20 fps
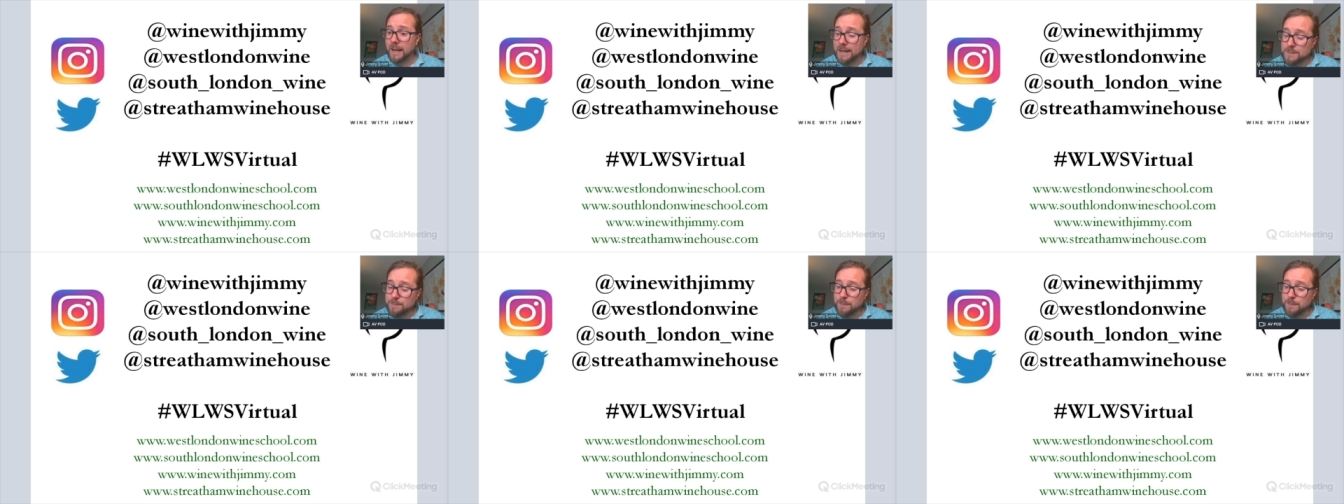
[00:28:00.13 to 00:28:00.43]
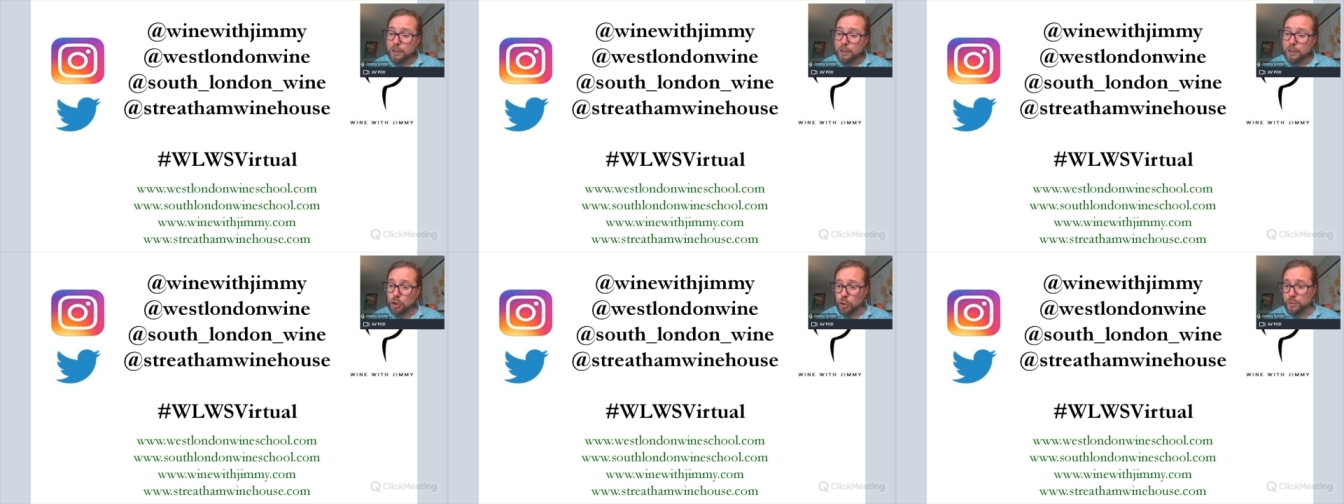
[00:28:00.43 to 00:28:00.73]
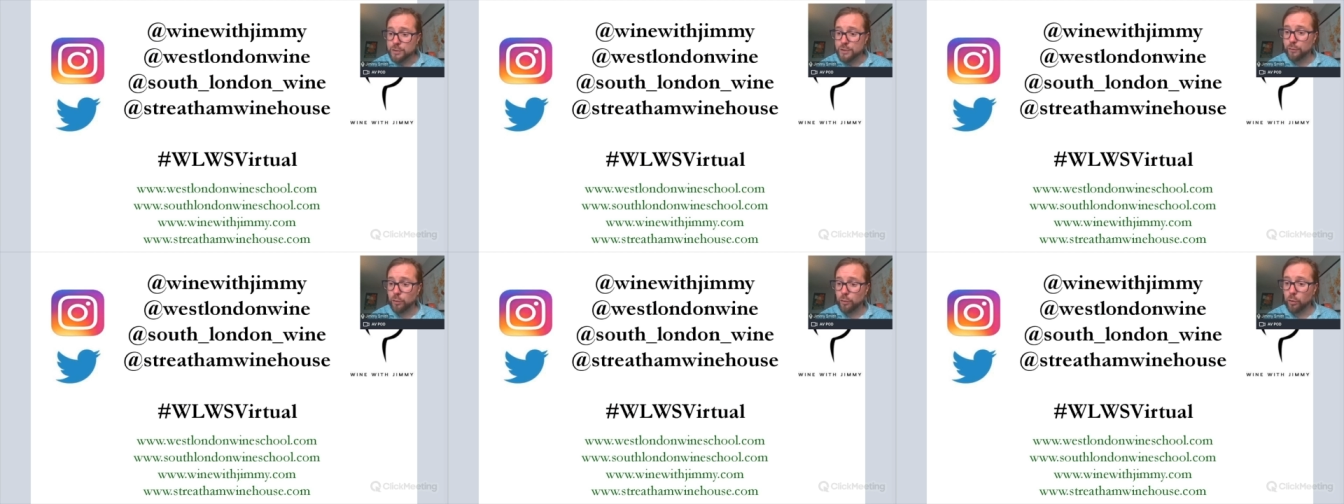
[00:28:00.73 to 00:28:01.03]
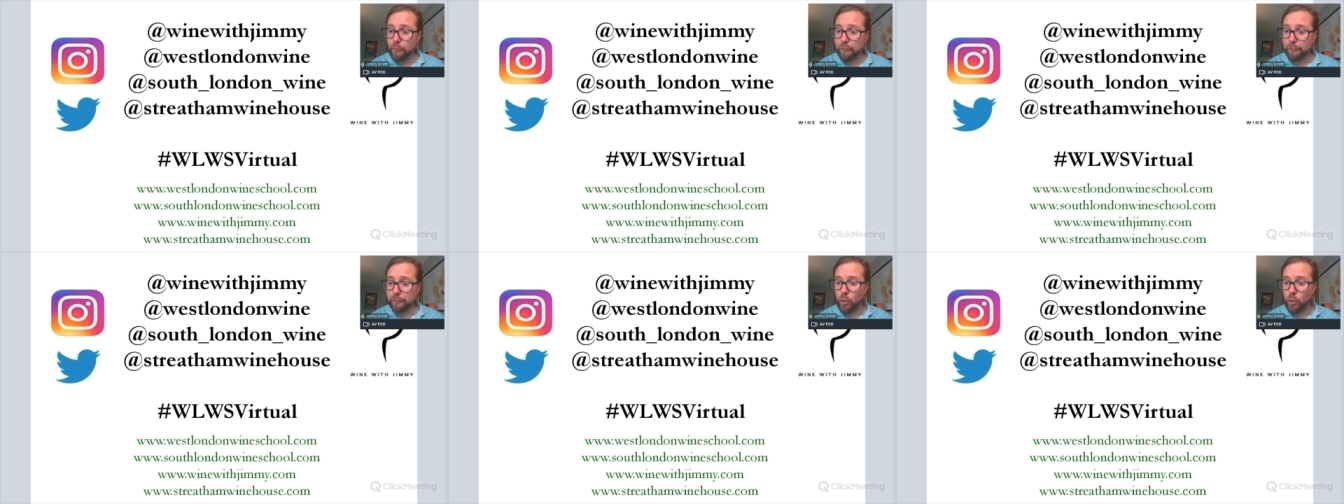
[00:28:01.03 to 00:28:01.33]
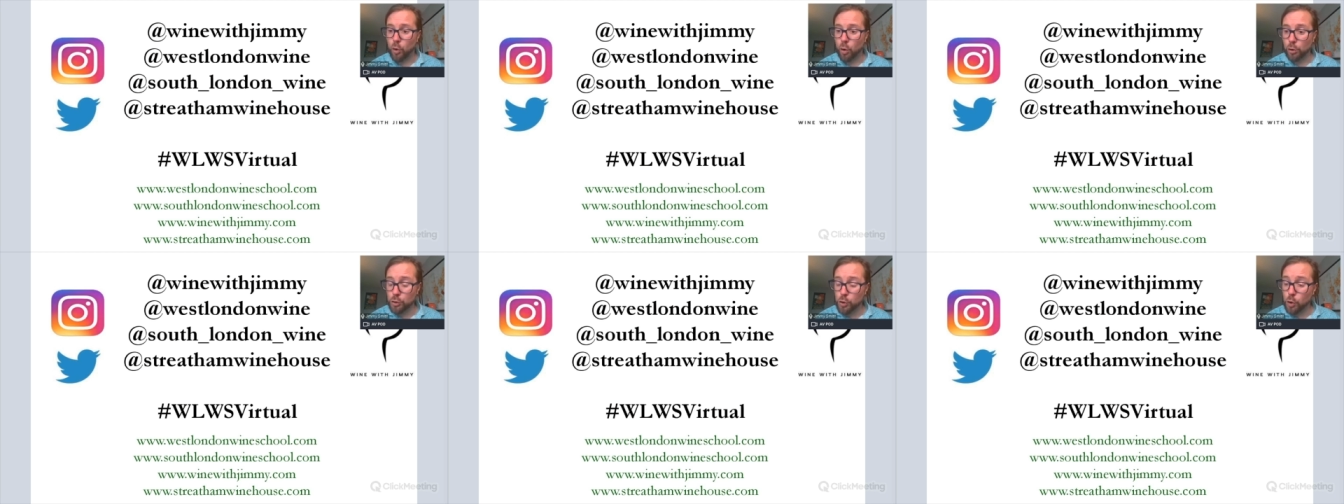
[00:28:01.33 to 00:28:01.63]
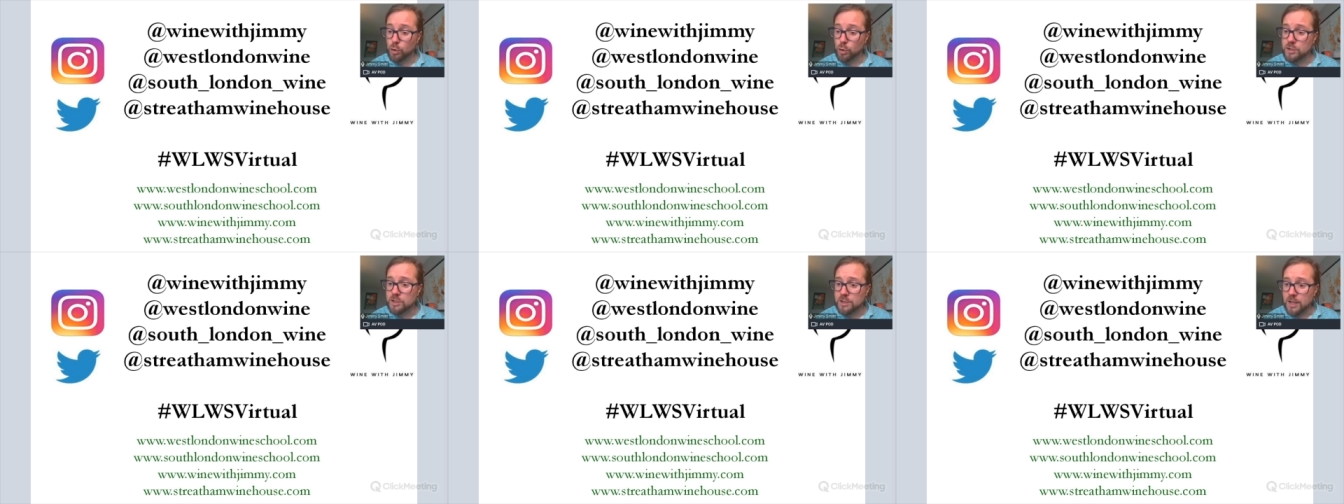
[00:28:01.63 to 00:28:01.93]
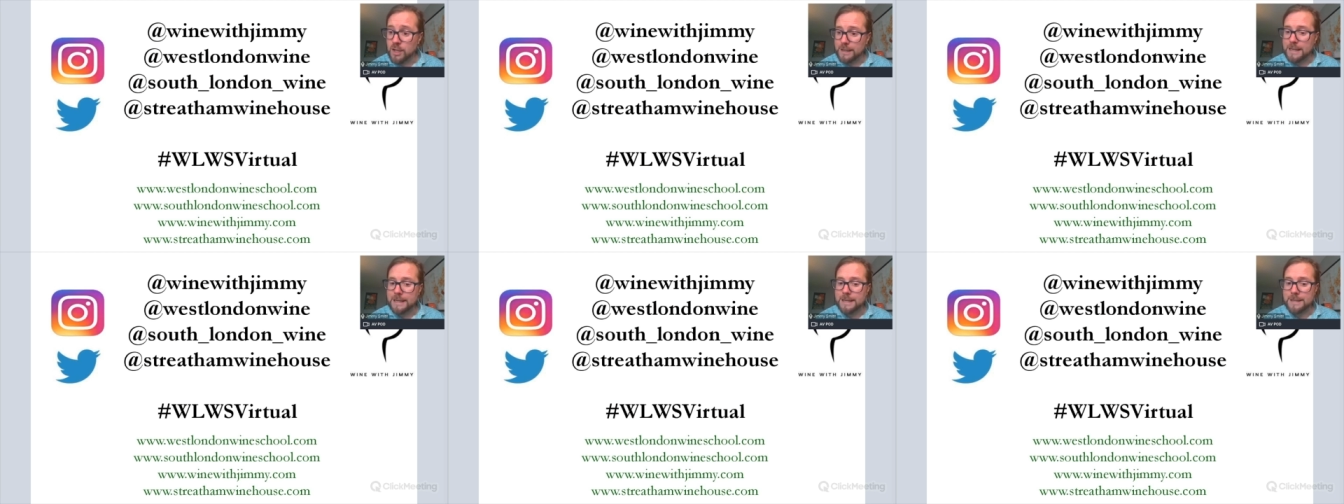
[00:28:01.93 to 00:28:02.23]
and it's been useful for your
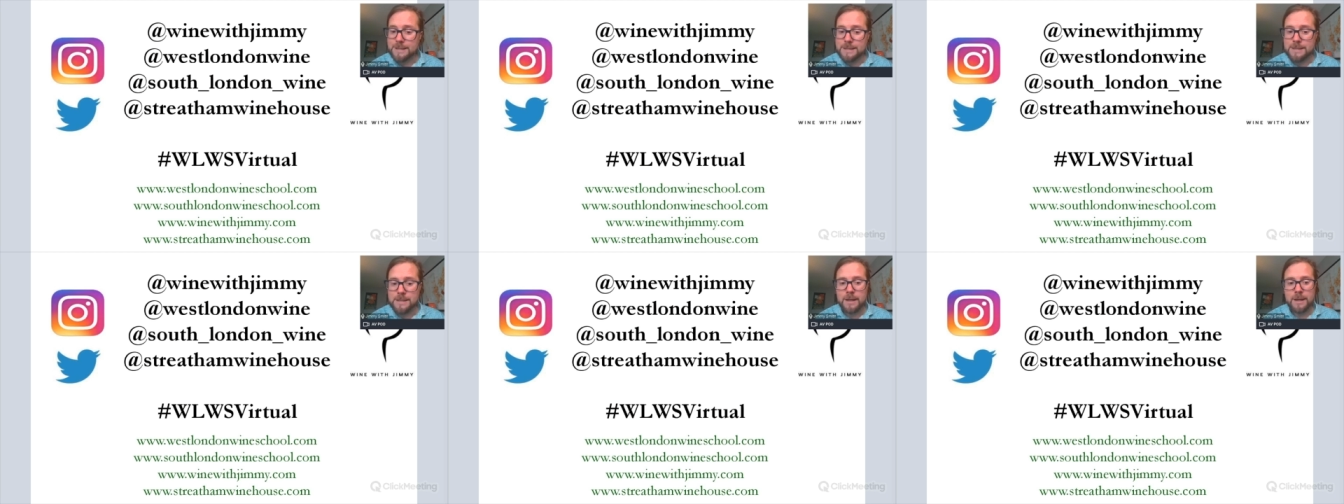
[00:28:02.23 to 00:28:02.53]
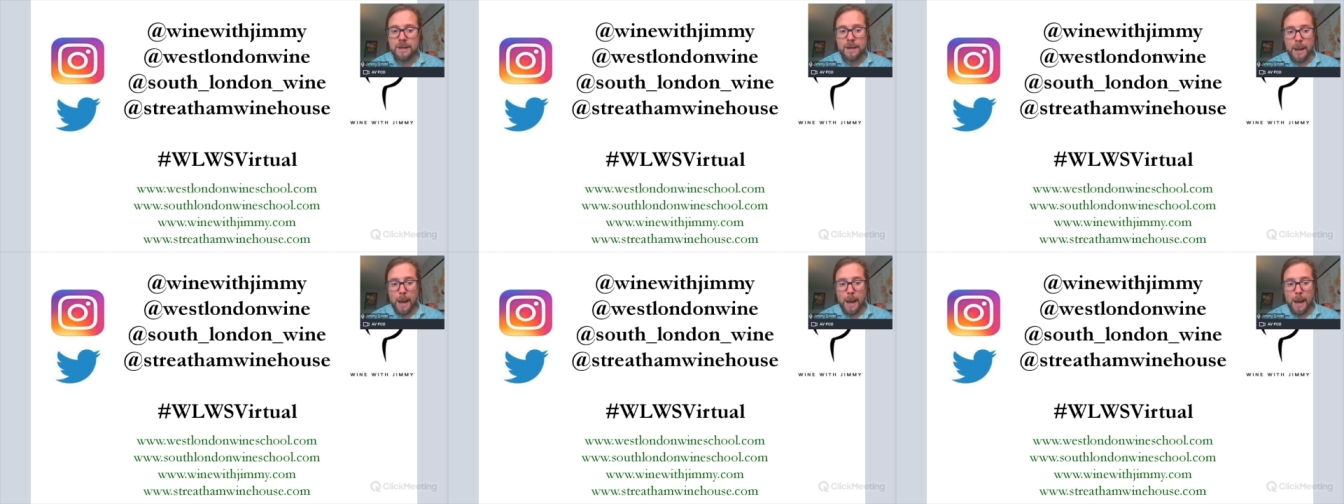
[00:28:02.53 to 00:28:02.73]
studies.